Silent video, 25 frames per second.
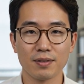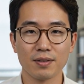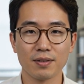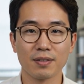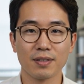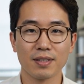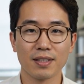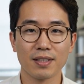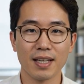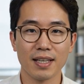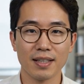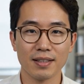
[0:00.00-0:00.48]

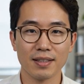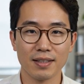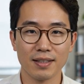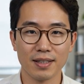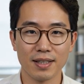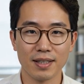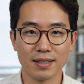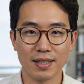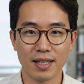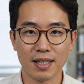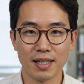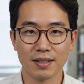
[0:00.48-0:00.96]
Cite
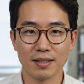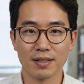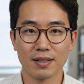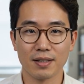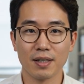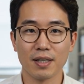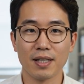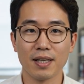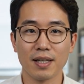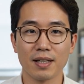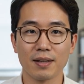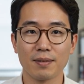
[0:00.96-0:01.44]
index
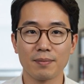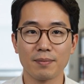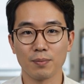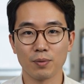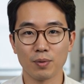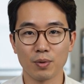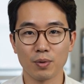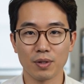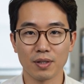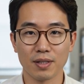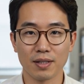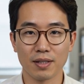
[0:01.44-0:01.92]
30
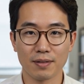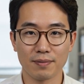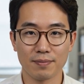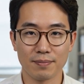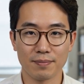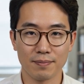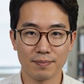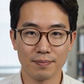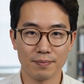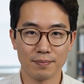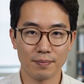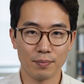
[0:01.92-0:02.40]
wars
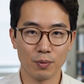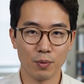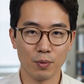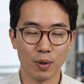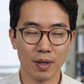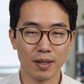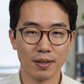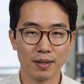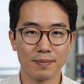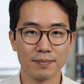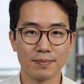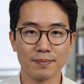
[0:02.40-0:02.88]

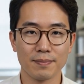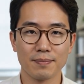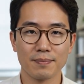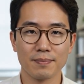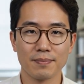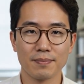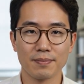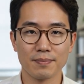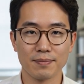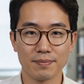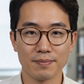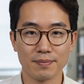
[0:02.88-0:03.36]
1.
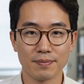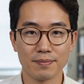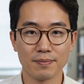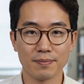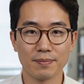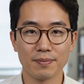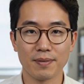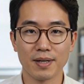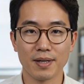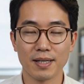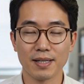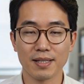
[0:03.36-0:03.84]

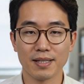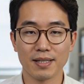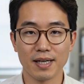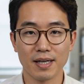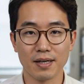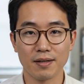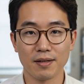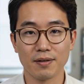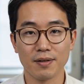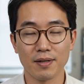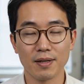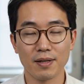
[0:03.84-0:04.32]

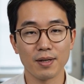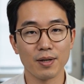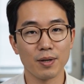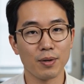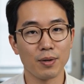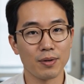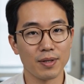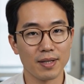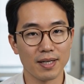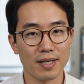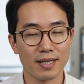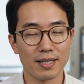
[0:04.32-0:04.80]
Instead of
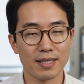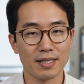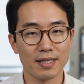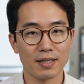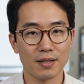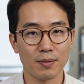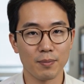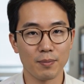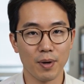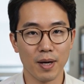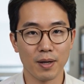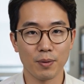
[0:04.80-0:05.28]
using a
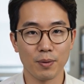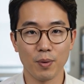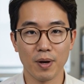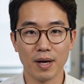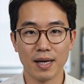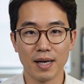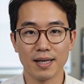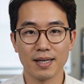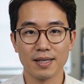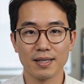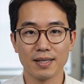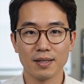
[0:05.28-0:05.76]
system-wide
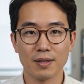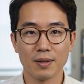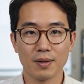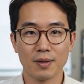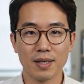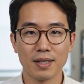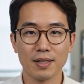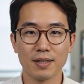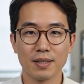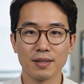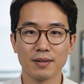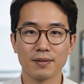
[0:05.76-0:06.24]
Wine
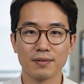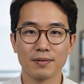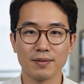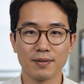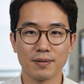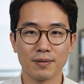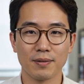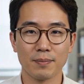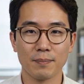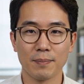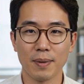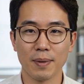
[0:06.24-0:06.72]
installation,
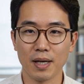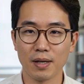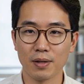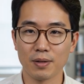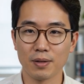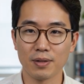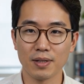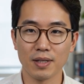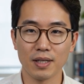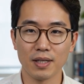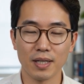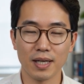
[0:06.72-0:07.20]

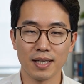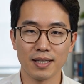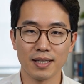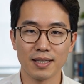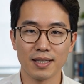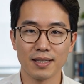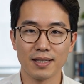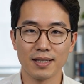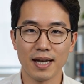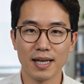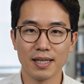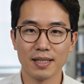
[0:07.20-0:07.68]
Bottles creates
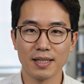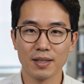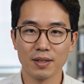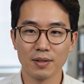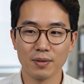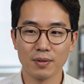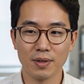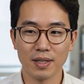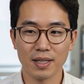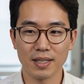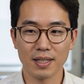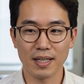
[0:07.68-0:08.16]
containers
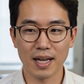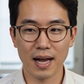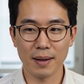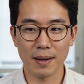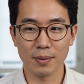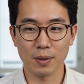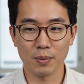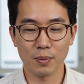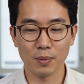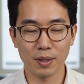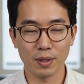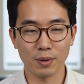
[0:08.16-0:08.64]
for each
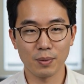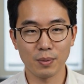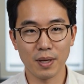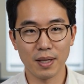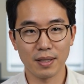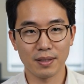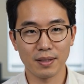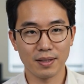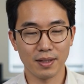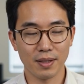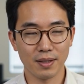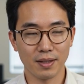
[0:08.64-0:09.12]
app you want to
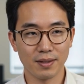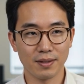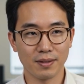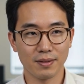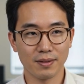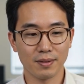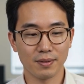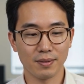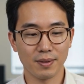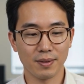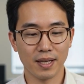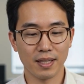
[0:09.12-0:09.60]
run.
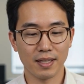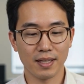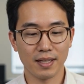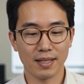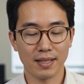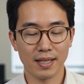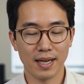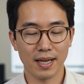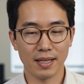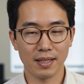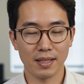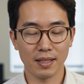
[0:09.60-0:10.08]
Each
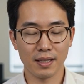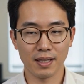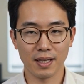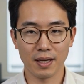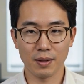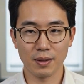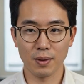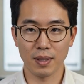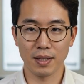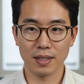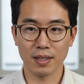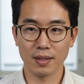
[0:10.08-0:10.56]
container
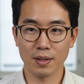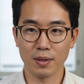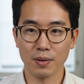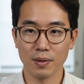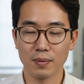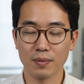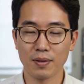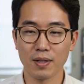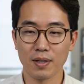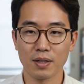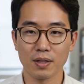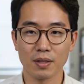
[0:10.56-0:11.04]
can run its
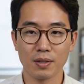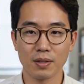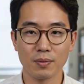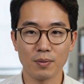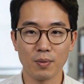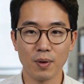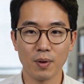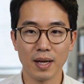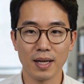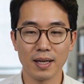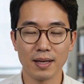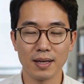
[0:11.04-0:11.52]
own version of
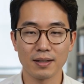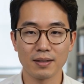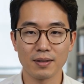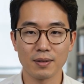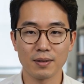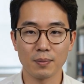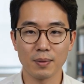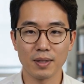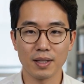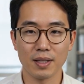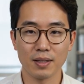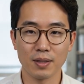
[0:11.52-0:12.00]
Wine,
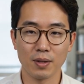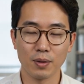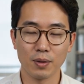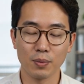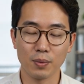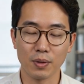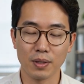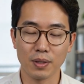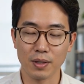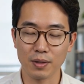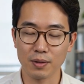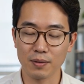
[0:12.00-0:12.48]
with its
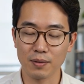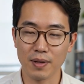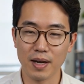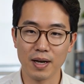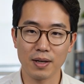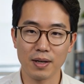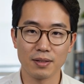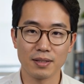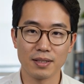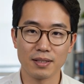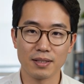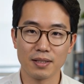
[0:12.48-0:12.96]
own Windows
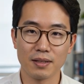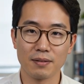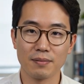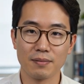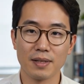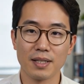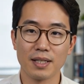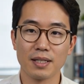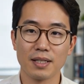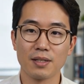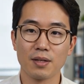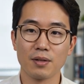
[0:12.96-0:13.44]
file system
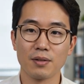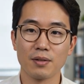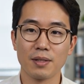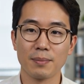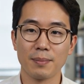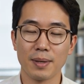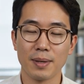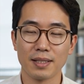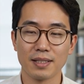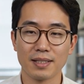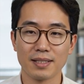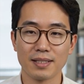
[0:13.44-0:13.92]
and its own
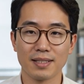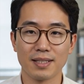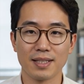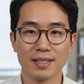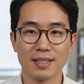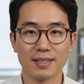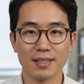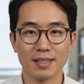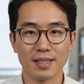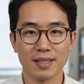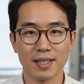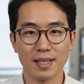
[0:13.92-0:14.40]

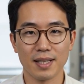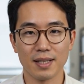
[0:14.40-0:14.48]
dependencies.